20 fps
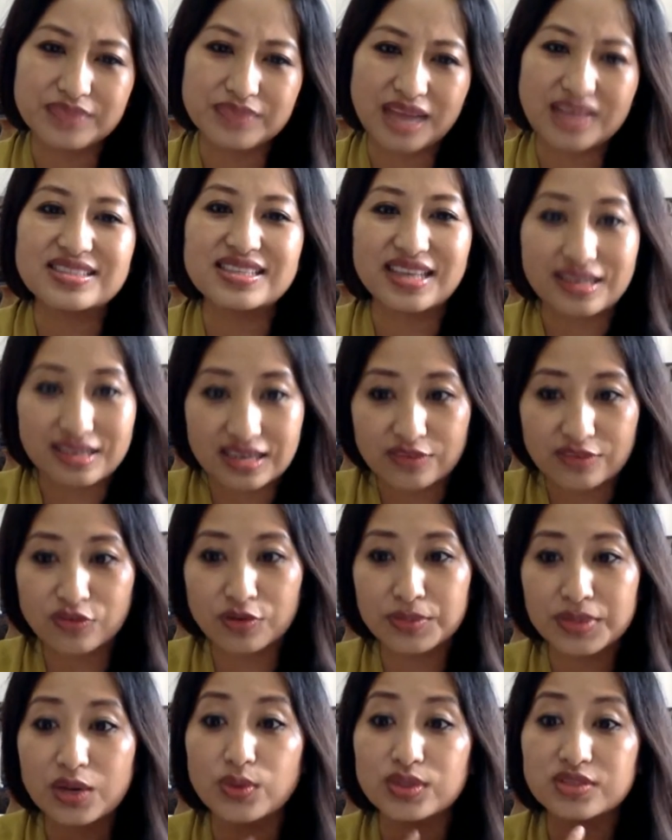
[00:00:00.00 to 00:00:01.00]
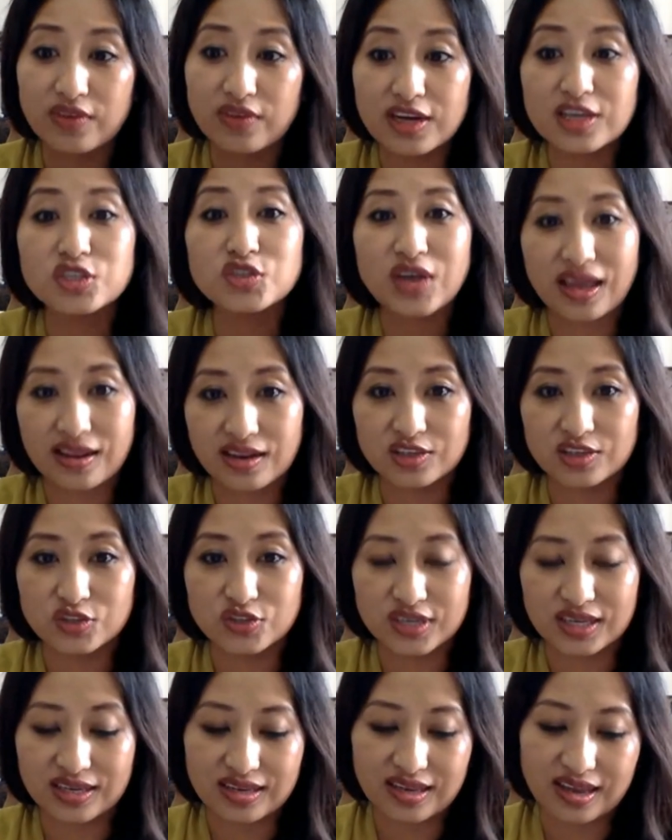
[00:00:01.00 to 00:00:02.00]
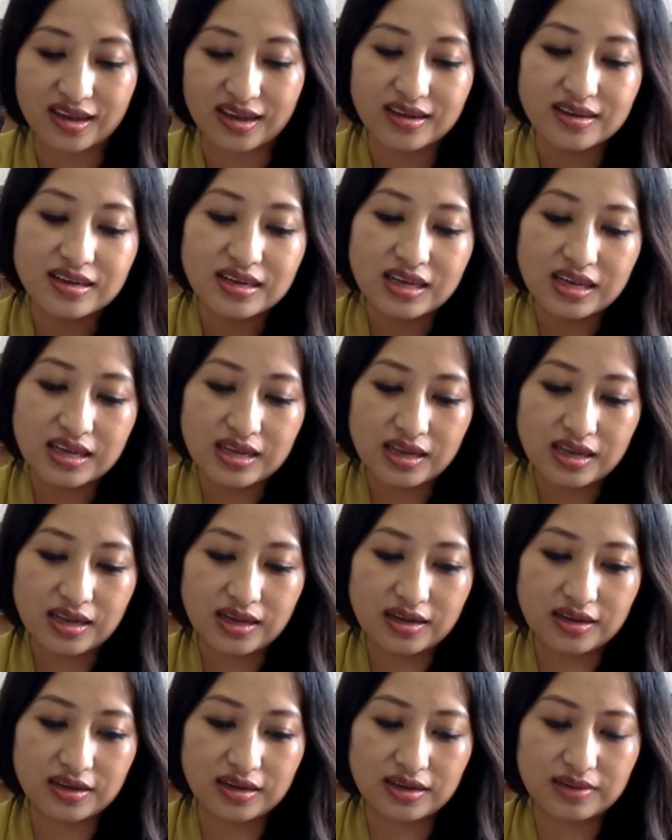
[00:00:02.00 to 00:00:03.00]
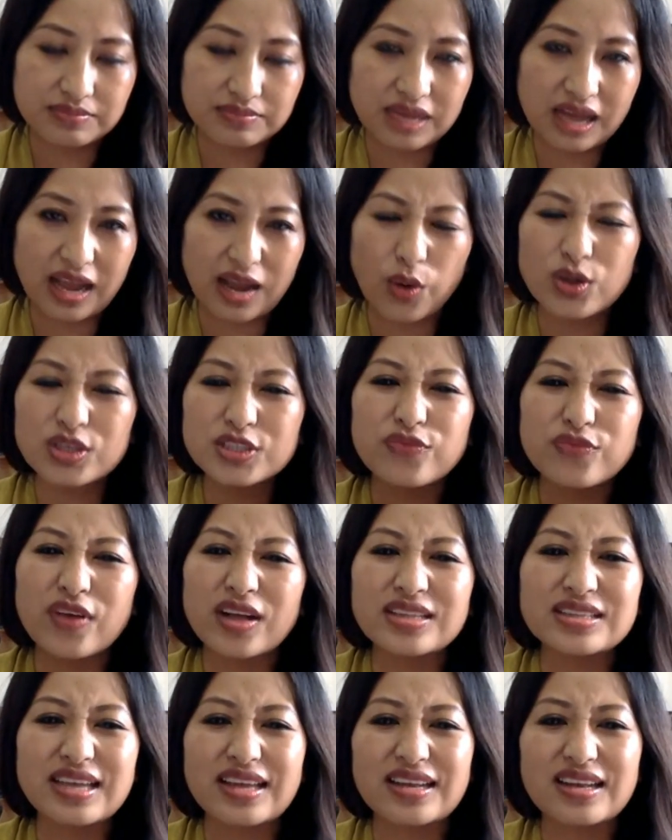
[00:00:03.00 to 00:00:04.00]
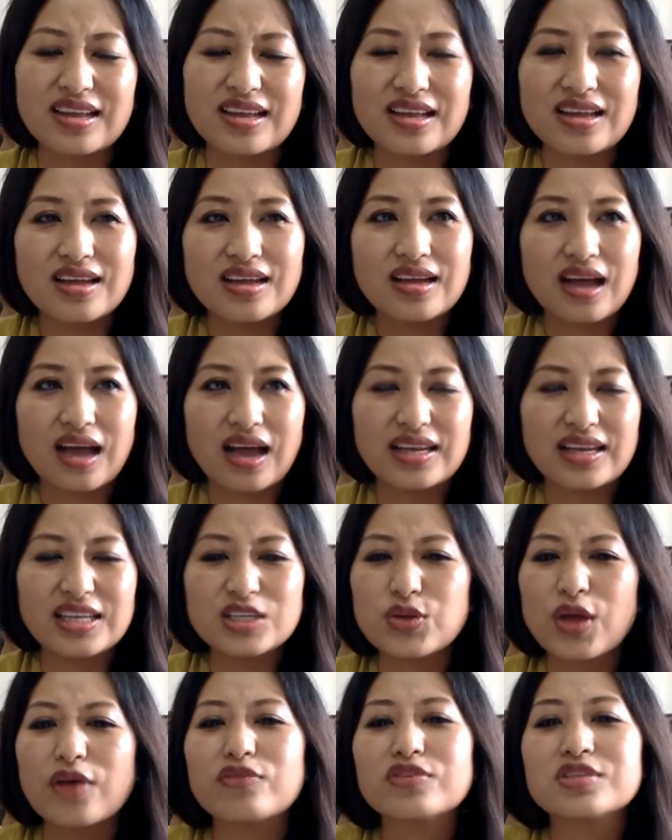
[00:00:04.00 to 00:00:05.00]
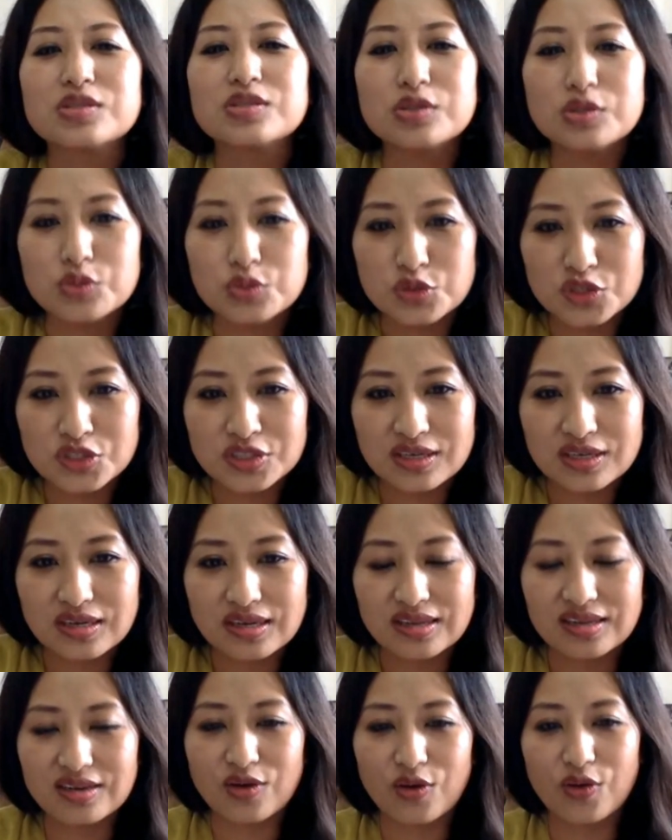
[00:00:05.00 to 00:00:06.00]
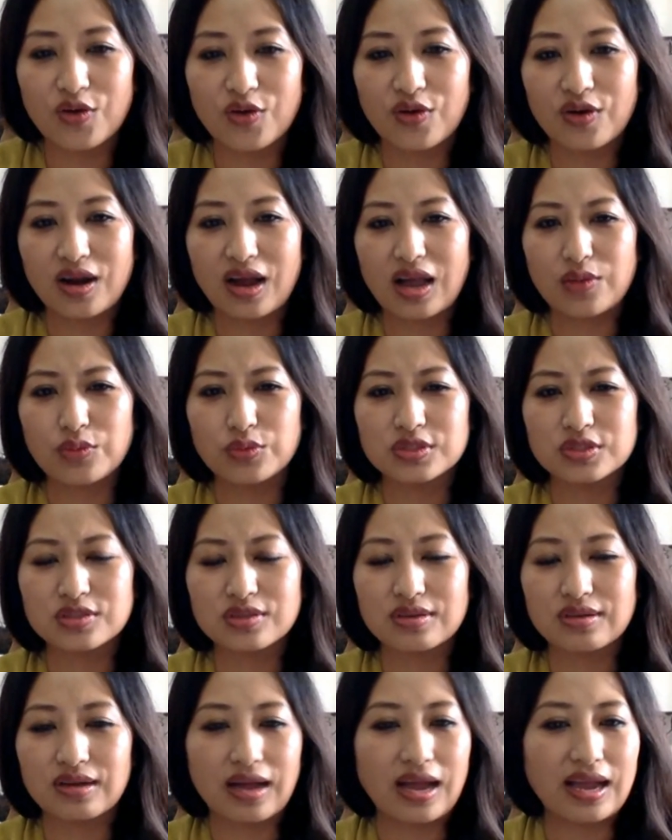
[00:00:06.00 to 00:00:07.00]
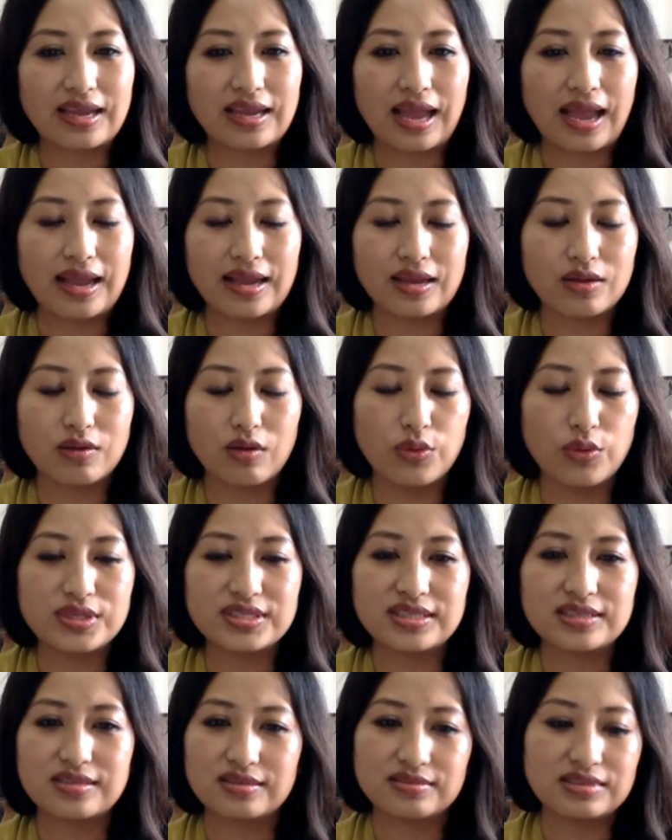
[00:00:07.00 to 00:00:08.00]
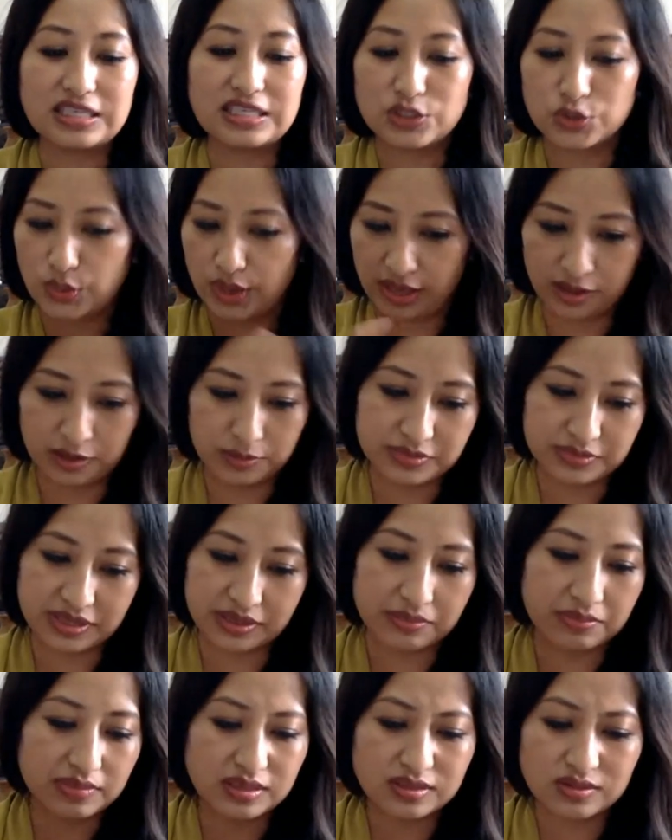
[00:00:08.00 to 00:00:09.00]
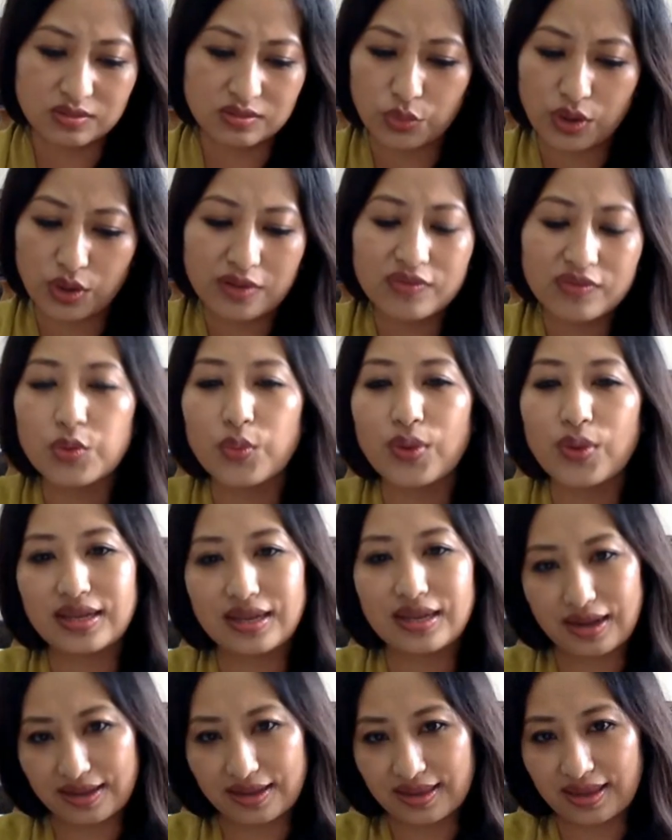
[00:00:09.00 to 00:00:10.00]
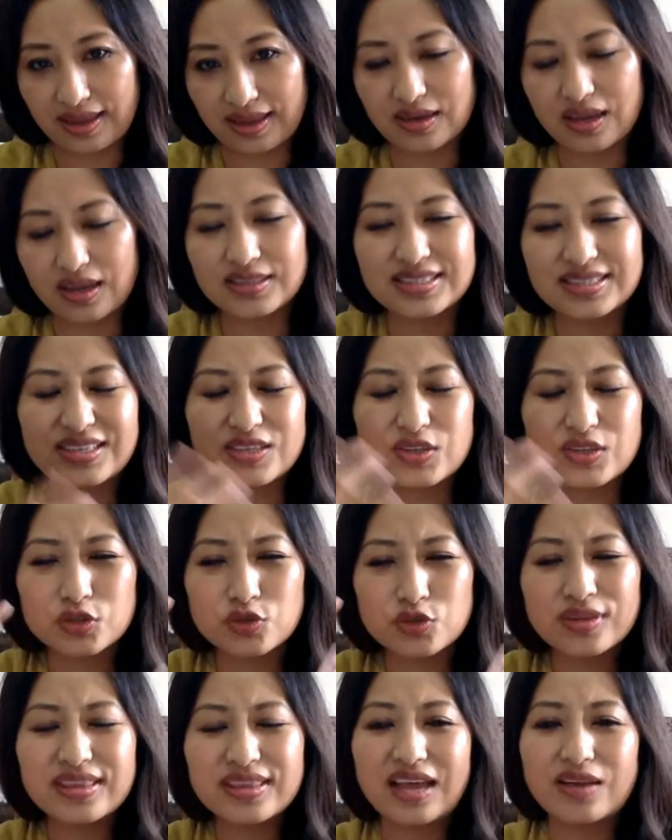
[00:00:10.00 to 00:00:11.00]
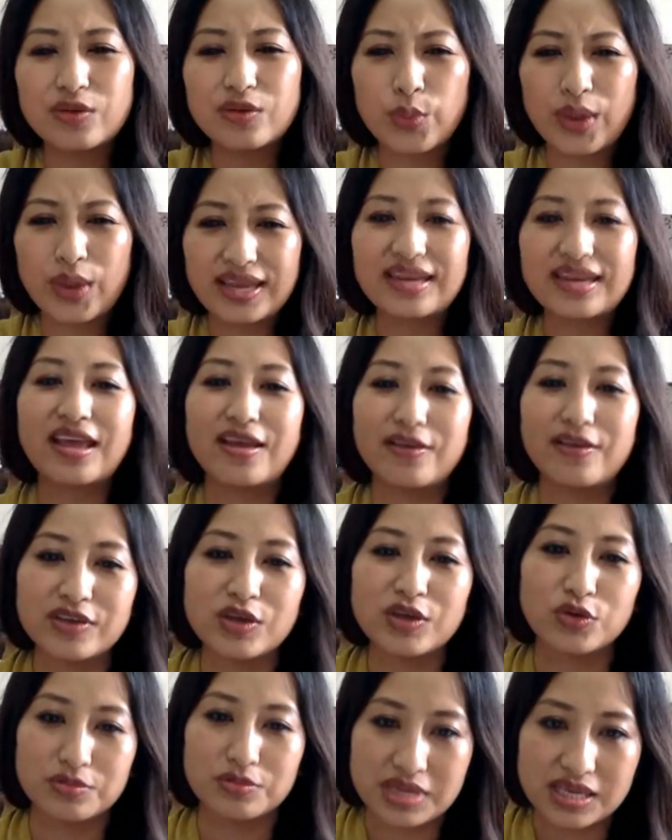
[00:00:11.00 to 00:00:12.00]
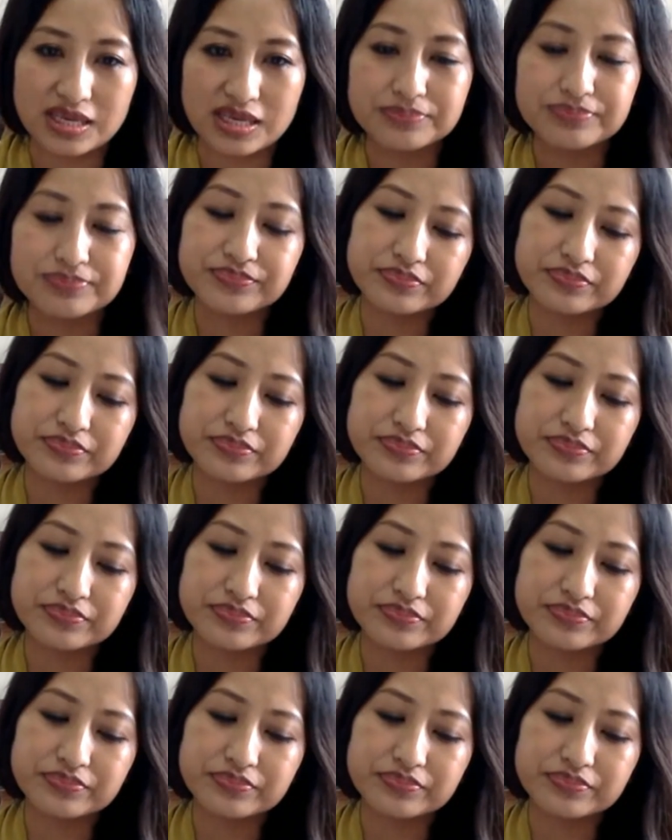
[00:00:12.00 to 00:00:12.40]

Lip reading: unsettling for me. That was very challenging. Yeah, I always felt that I need to have a solution, or I always need to help them in whatever way that I can. And so that weighed heavy on me.